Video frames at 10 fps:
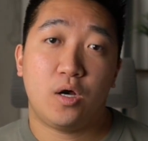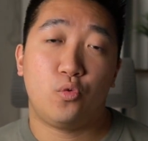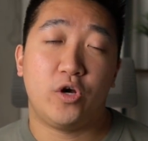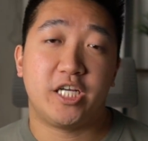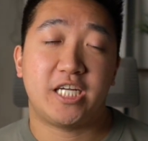
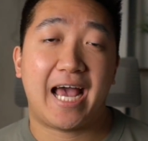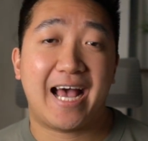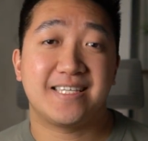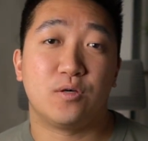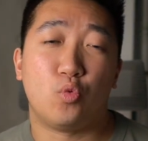which
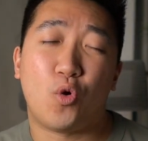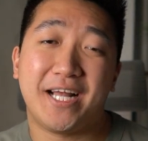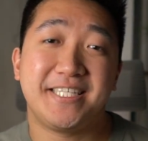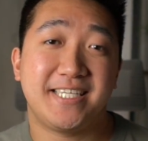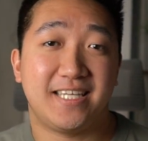has a
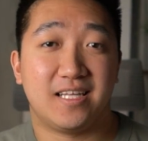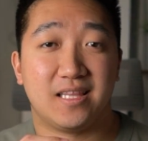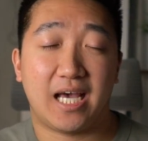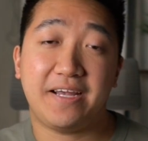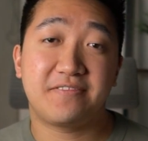once in a
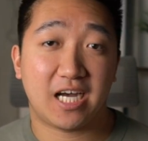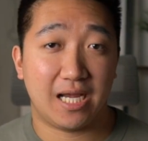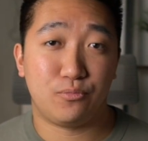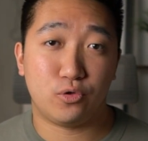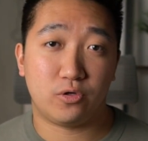
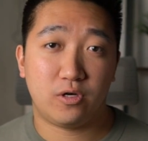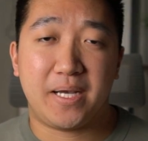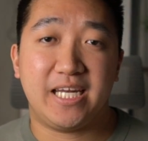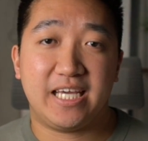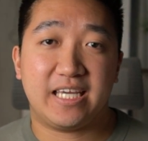lifetime rule,
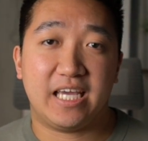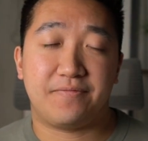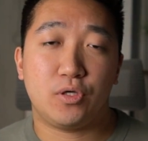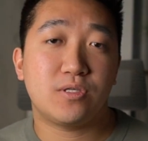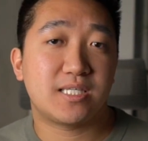meaning if
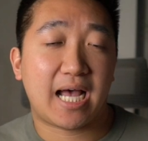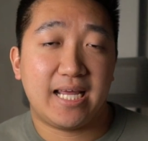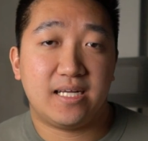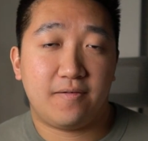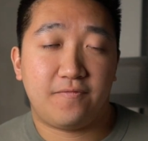you
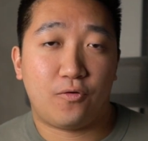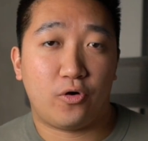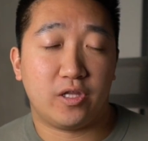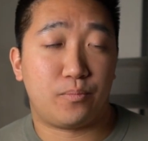sign up for the